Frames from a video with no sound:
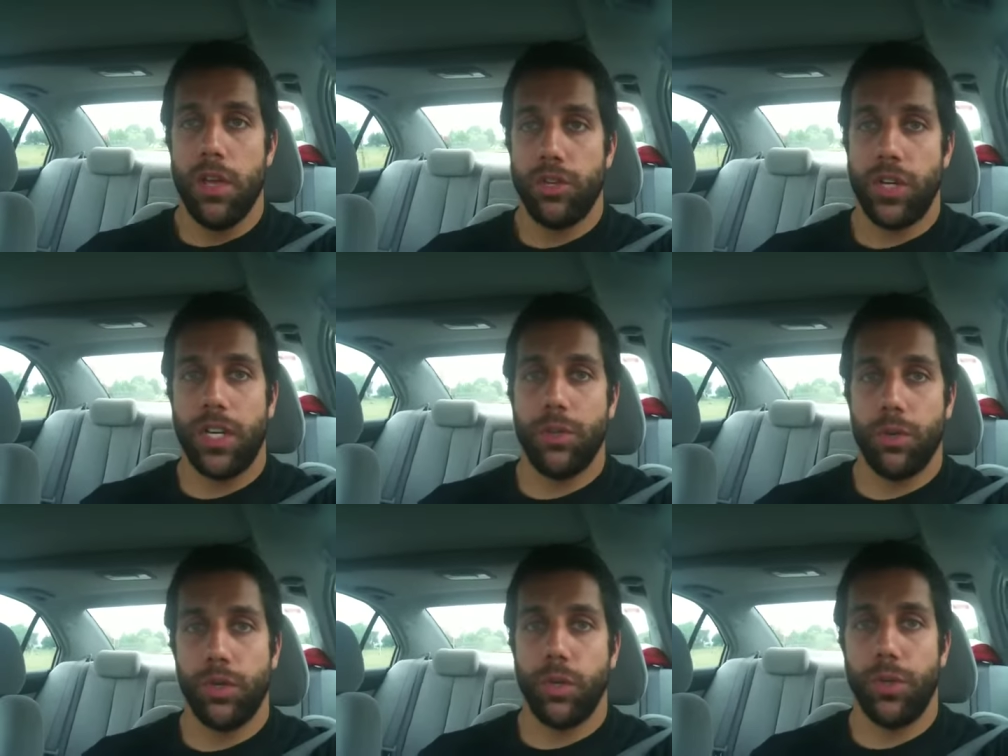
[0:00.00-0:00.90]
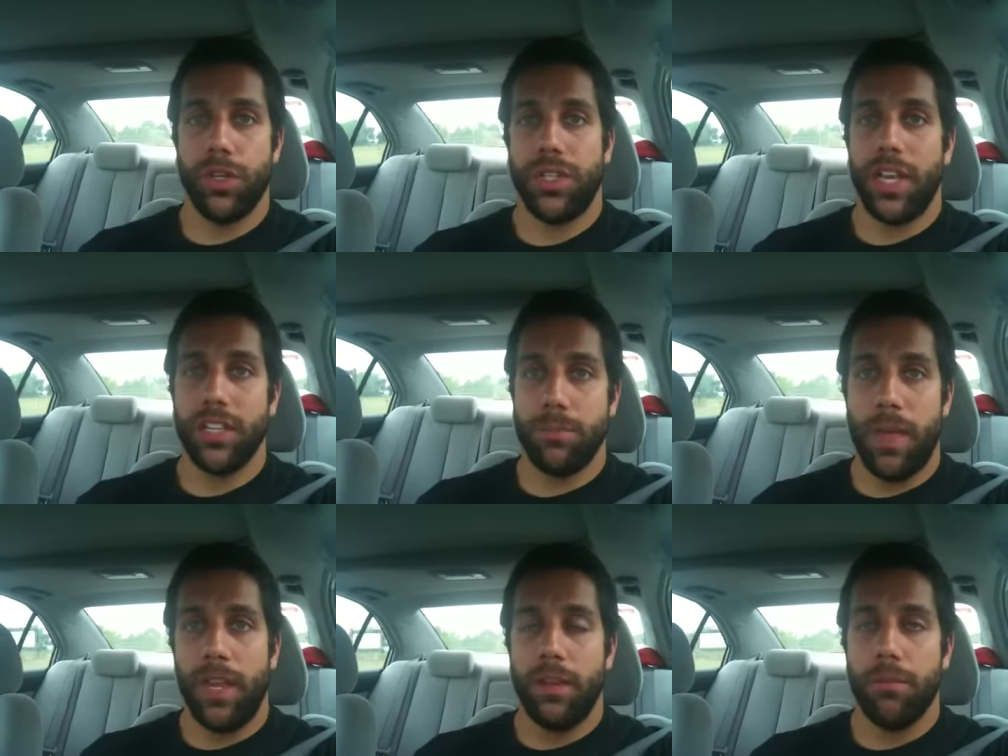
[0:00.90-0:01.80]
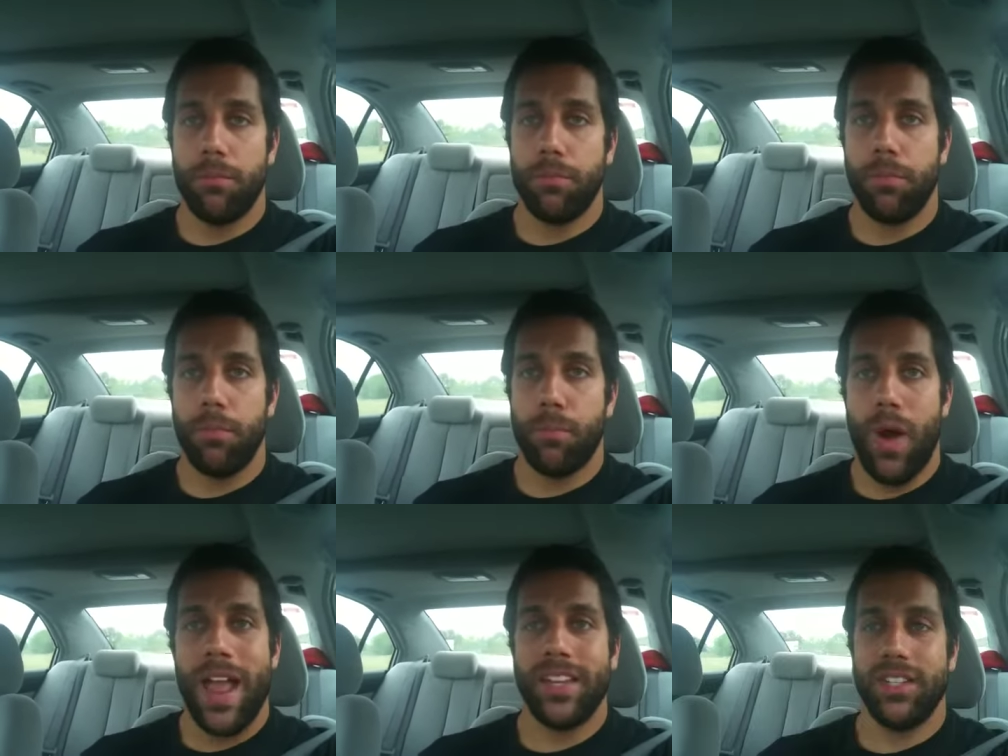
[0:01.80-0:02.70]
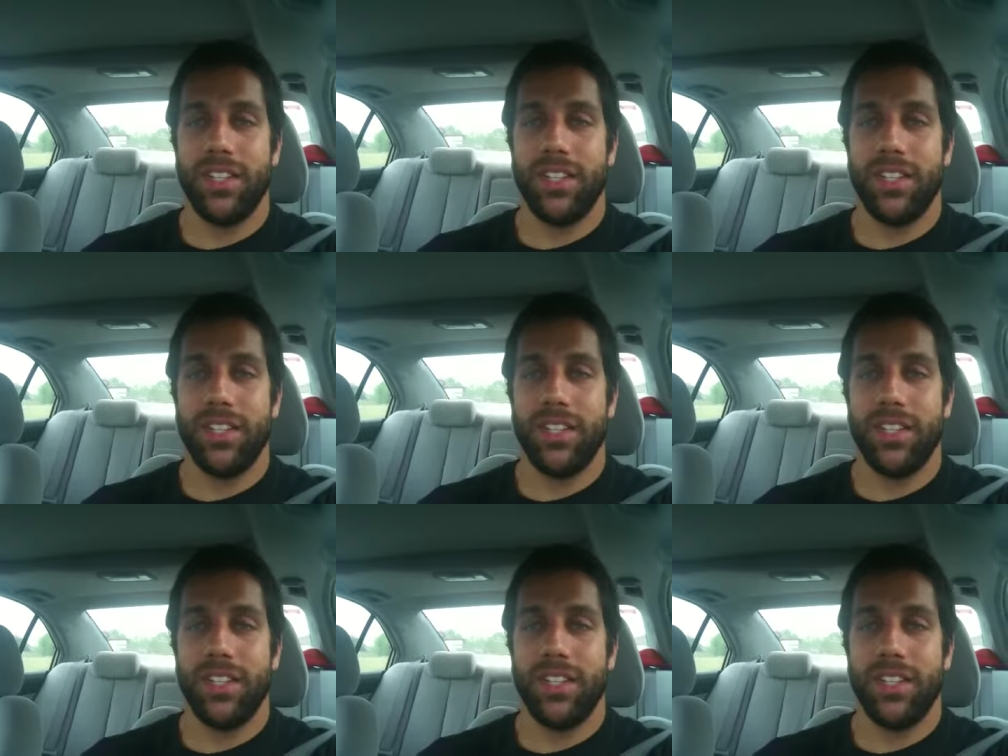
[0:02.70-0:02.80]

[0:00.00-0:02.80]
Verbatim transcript: stretch out those shoulders, take as many practice